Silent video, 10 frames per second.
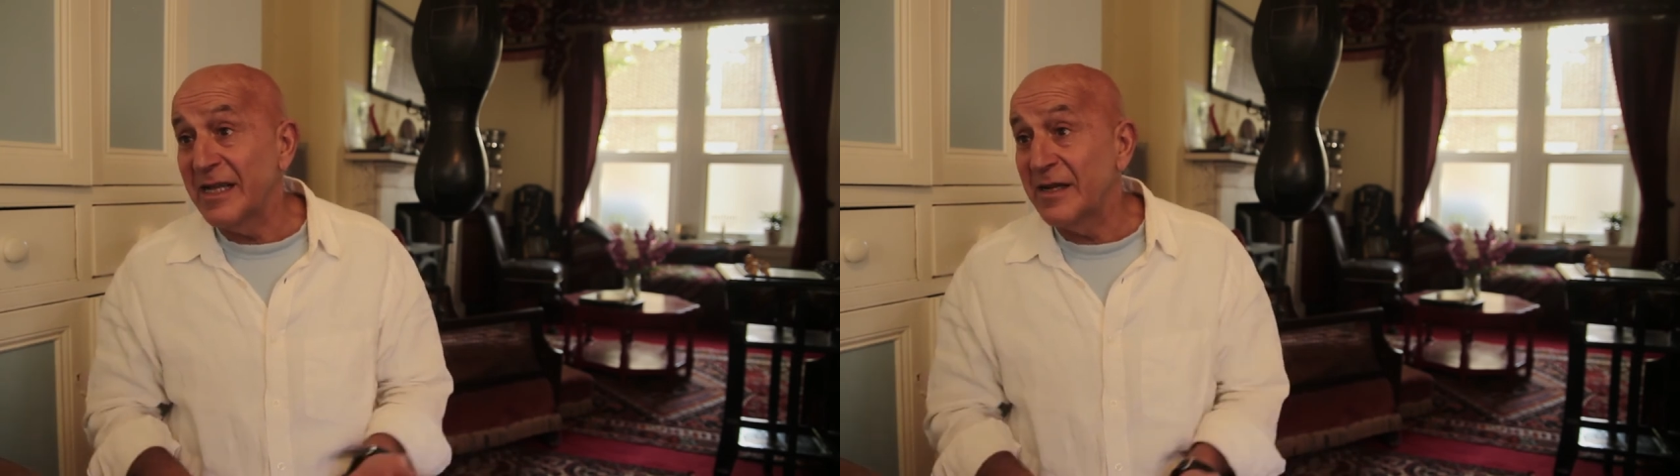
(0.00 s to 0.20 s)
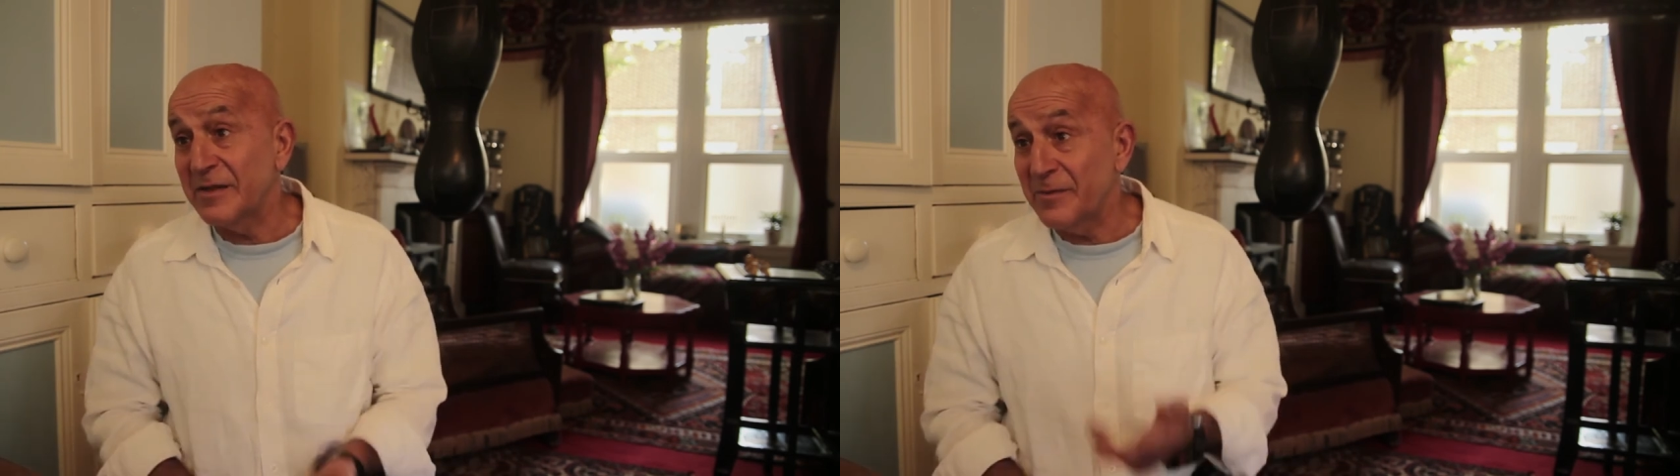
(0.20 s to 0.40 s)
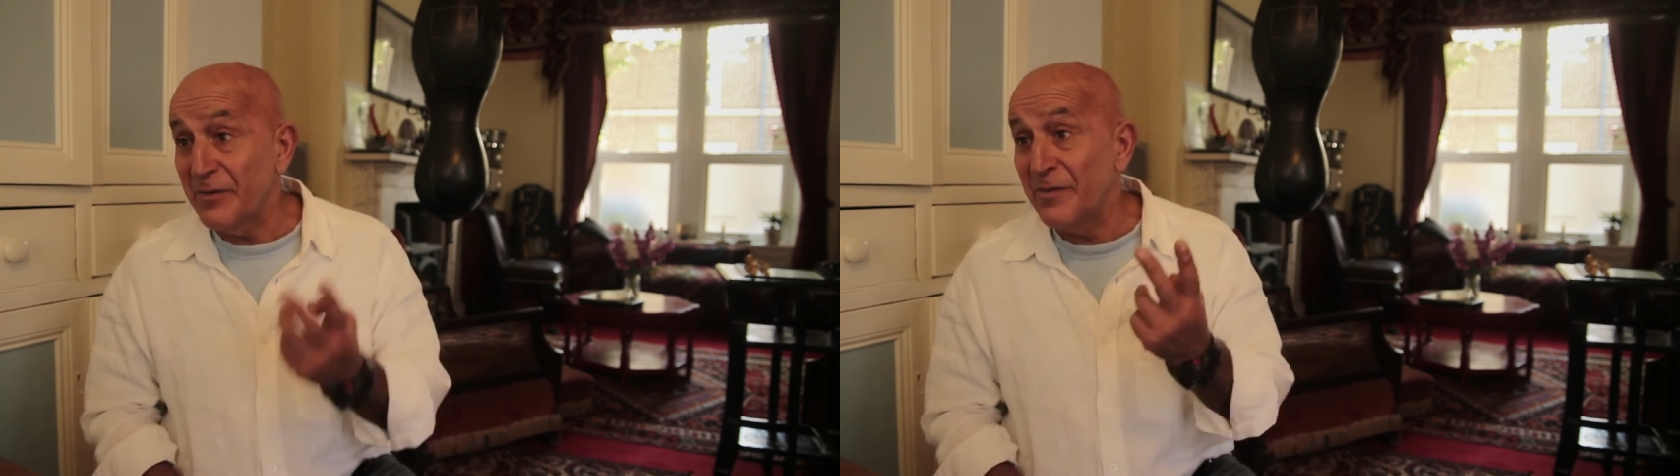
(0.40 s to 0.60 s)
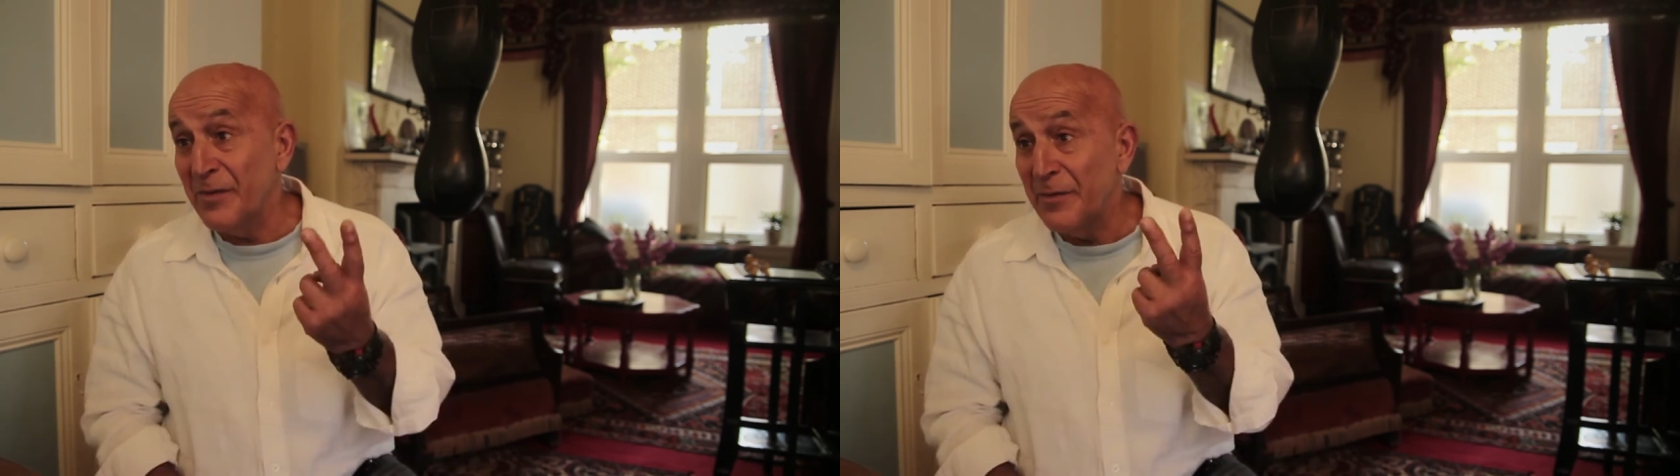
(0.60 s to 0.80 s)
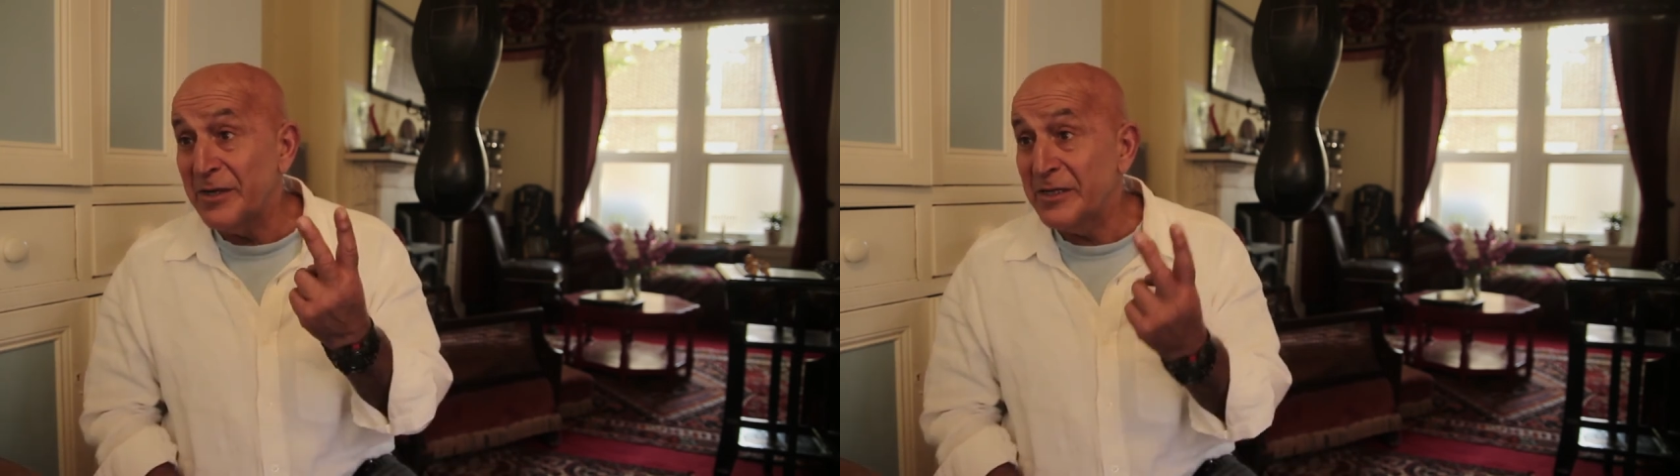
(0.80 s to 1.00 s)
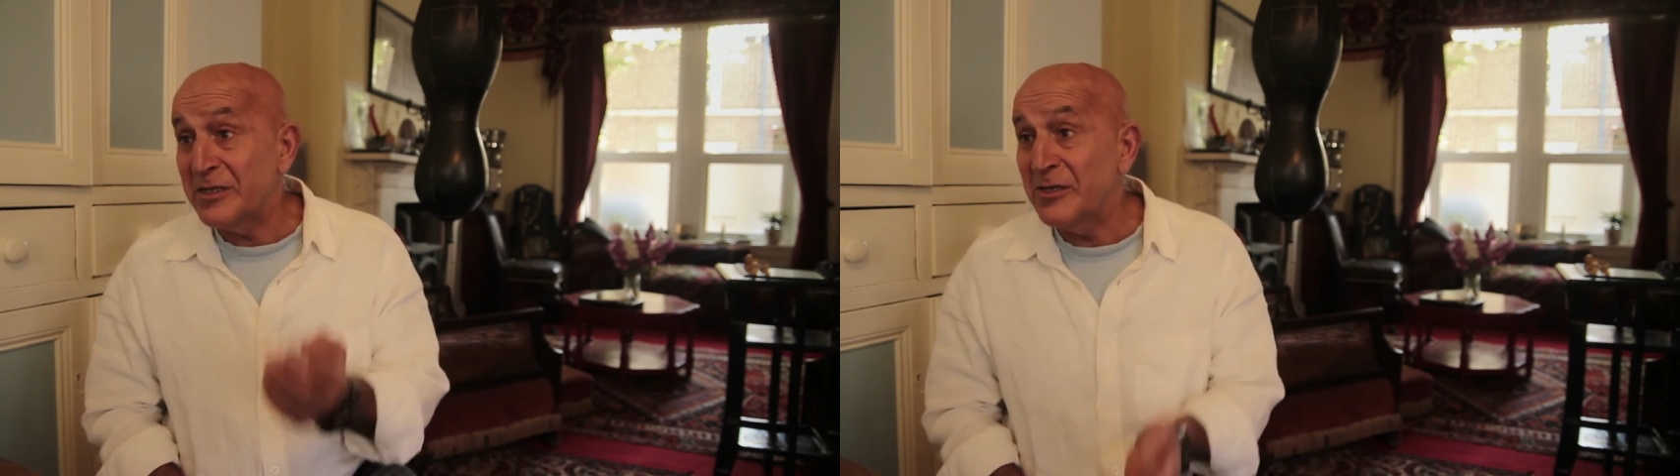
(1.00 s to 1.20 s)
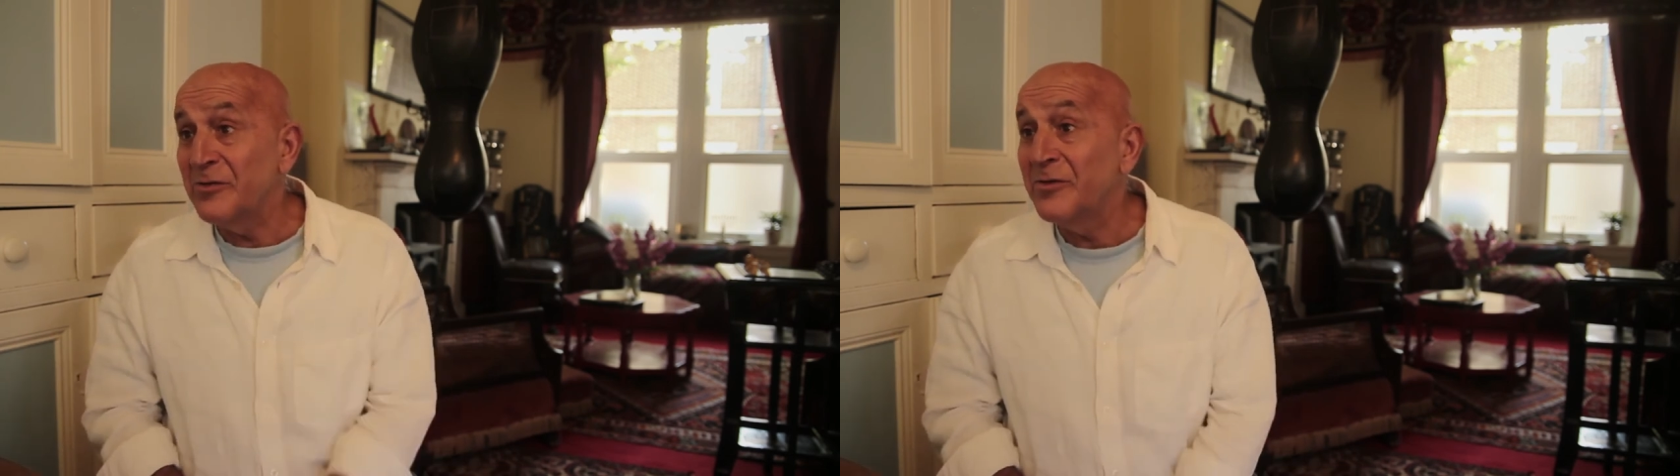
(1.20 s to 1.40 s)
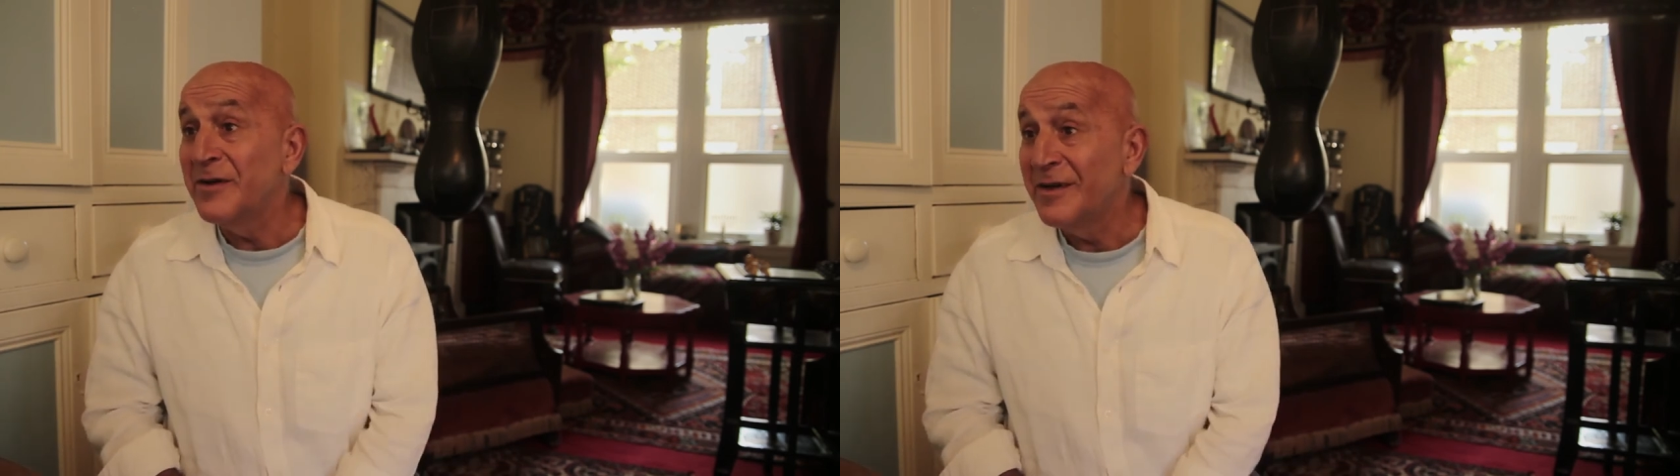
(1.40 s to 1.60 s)
England, but maybe just
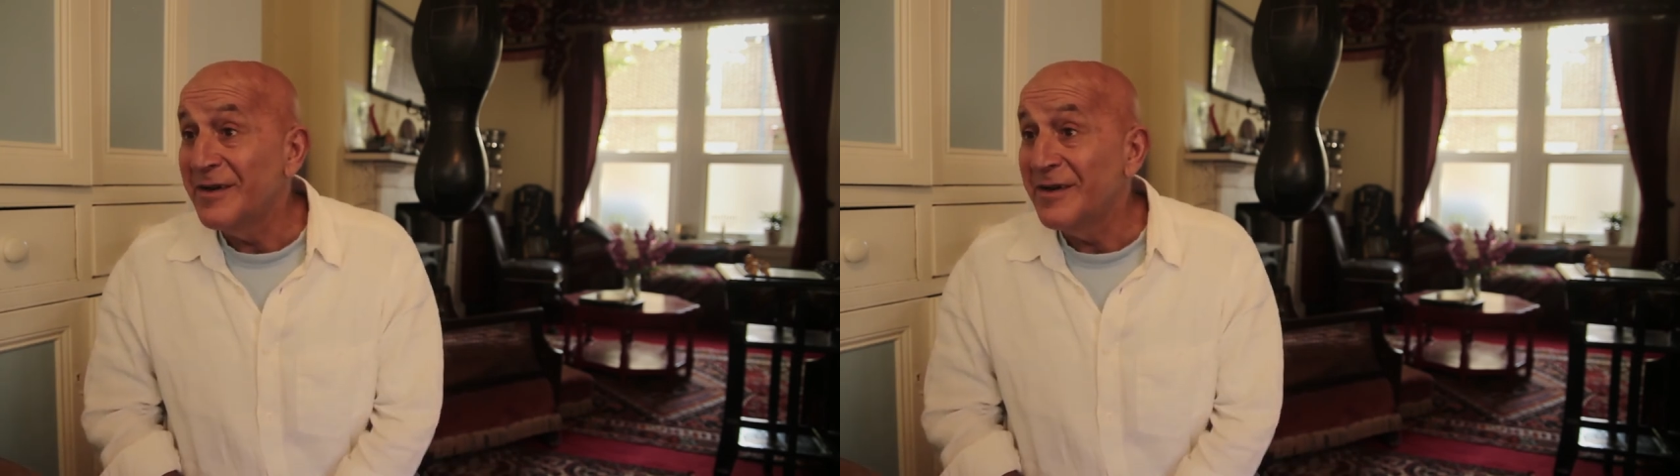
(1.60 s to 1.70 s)
two.